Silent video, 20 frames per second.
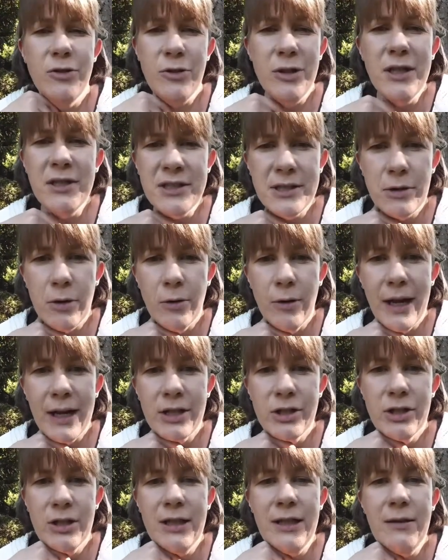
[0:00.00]
years ago
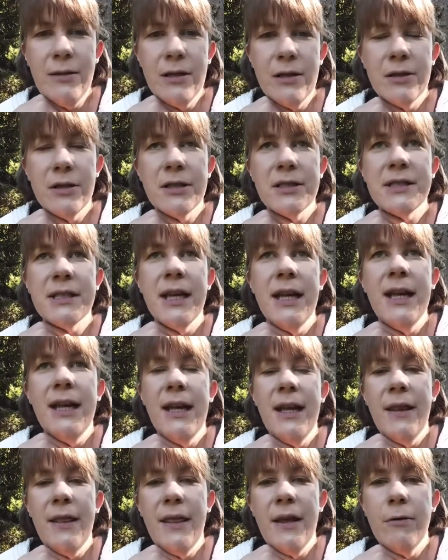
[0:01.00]
actually, because
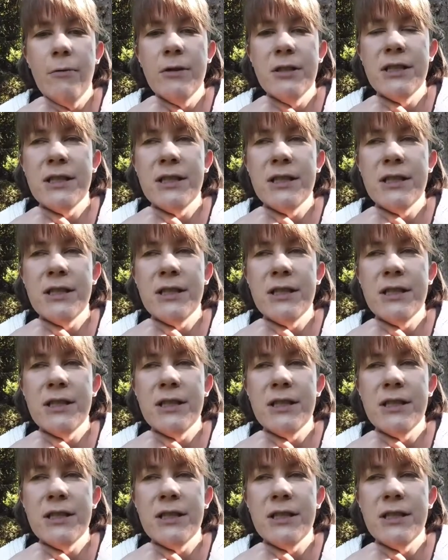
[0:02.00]
there